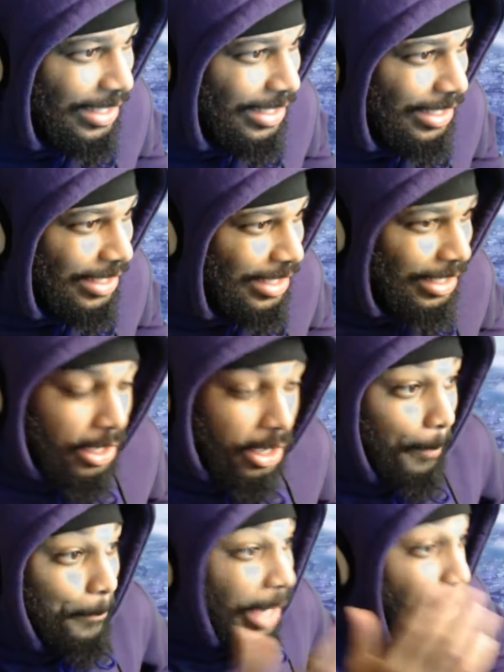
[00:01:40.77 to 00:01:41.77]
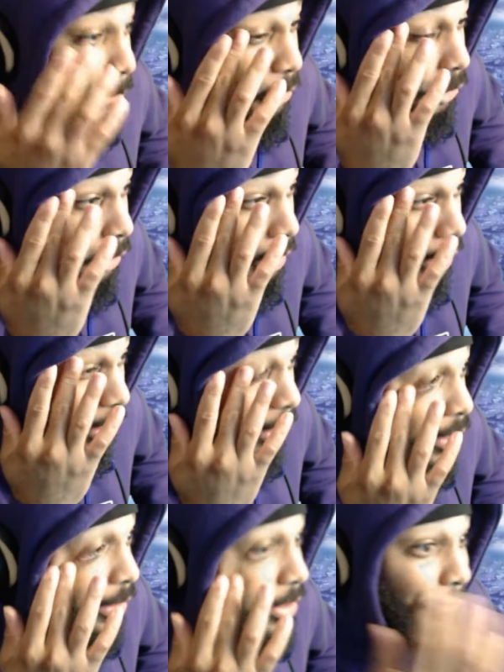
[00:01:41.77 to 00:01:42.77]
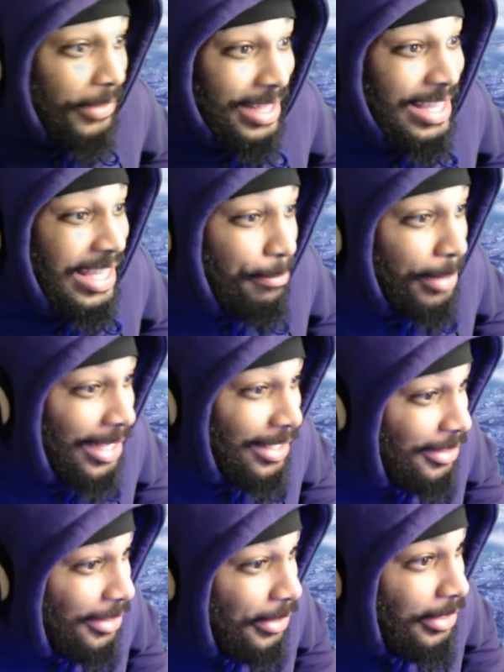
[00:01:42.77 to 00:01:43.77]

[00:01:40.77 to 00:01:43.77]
goodness, A barrier, deflecting ki blast,